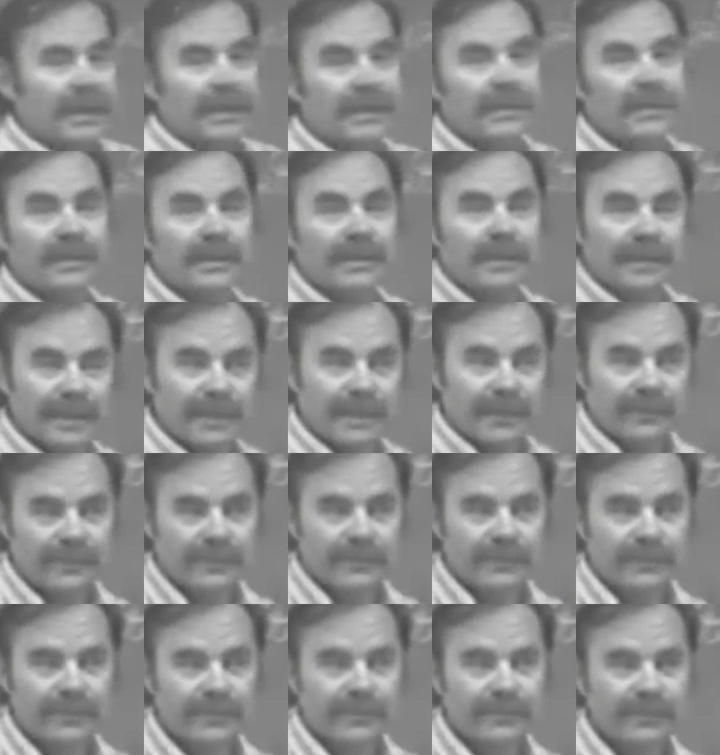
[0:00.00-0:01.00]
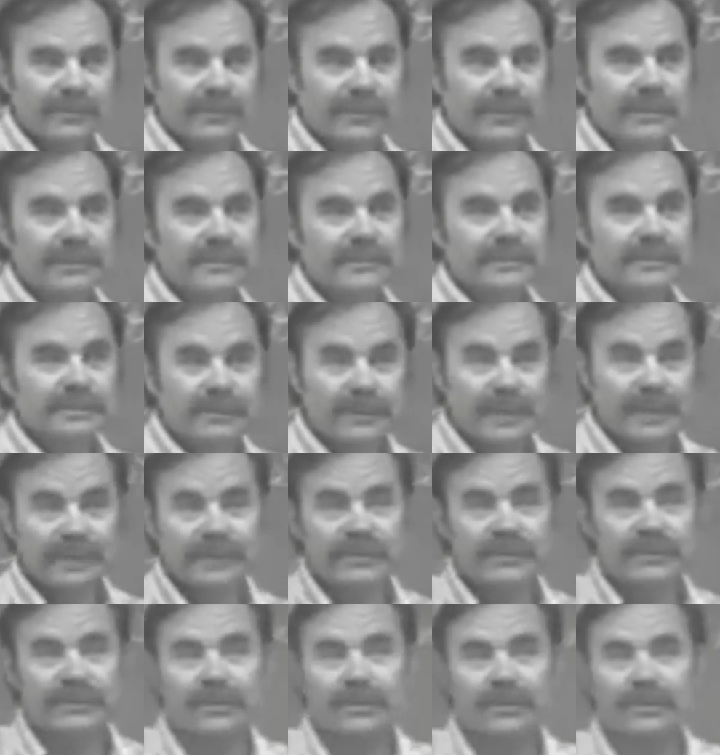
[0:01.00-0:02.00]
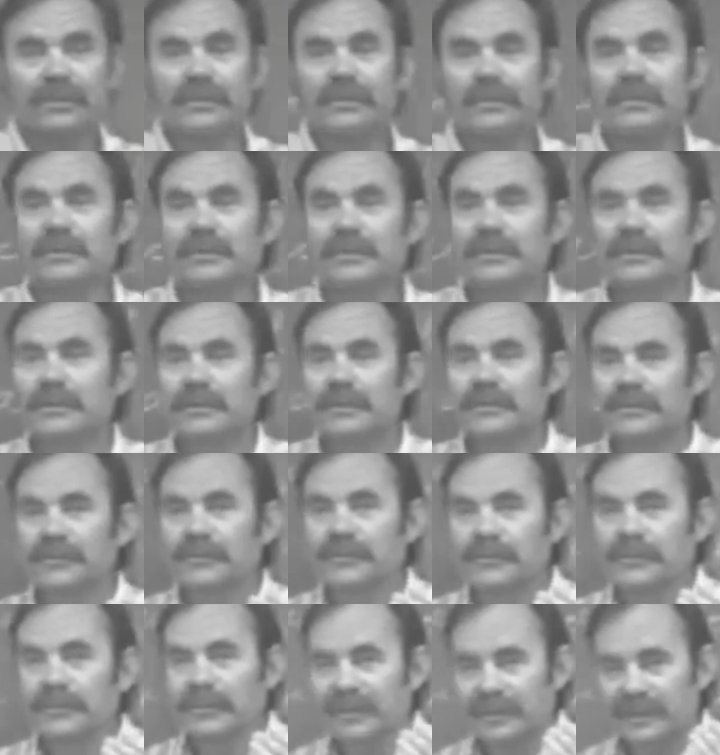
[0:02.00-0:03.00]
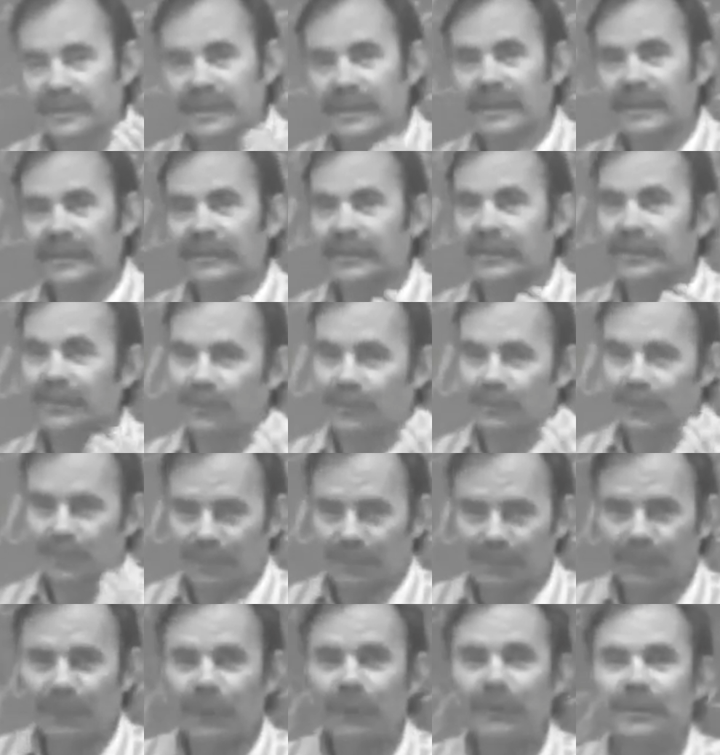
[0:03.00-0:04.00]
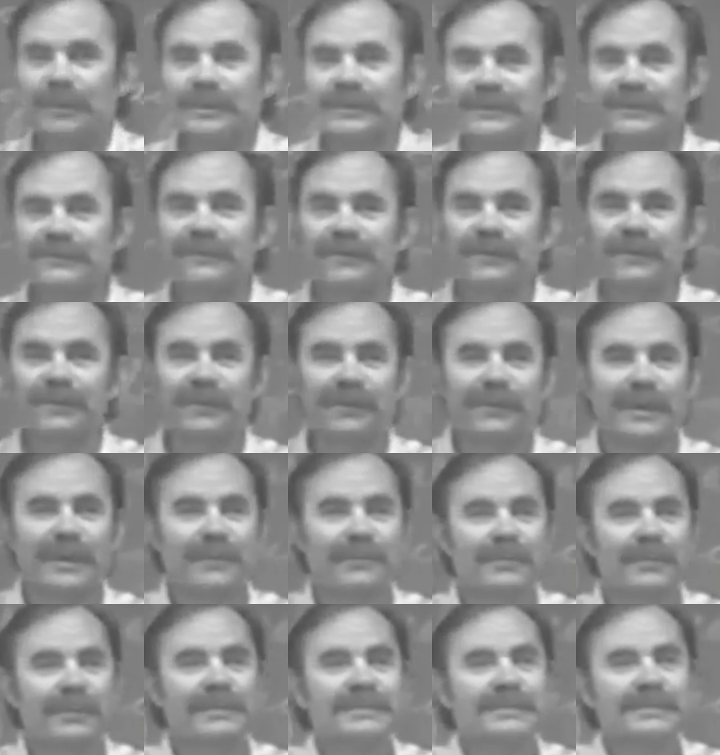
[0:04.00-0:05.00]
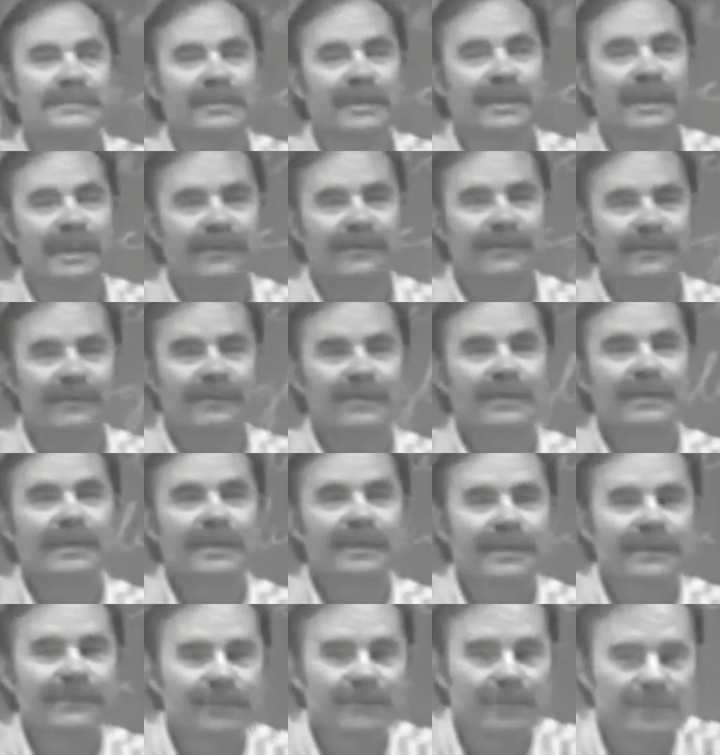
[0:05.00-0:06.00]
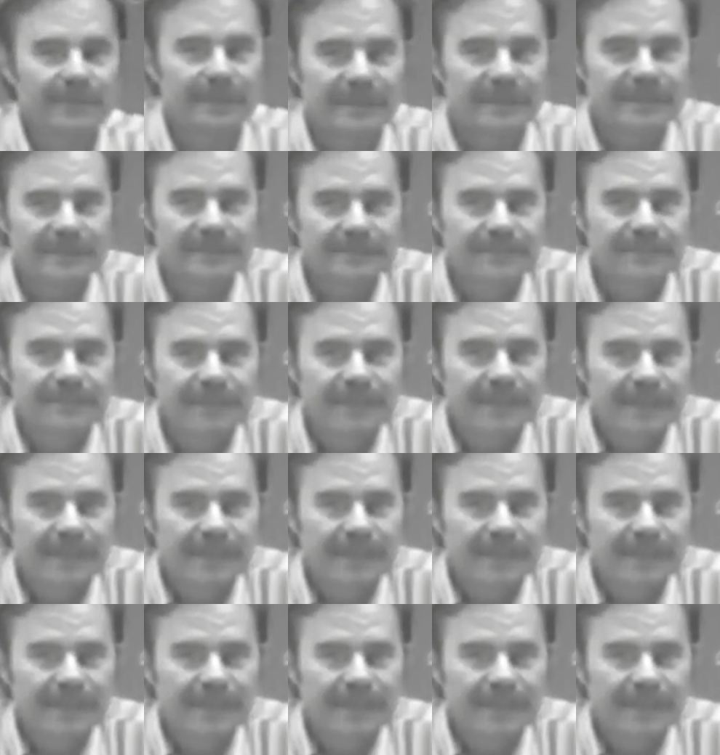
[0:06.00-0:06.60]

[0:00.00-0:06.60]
here and count the total. And subtract the total, the, the, the blue ones from the red ones, and you have the living ones.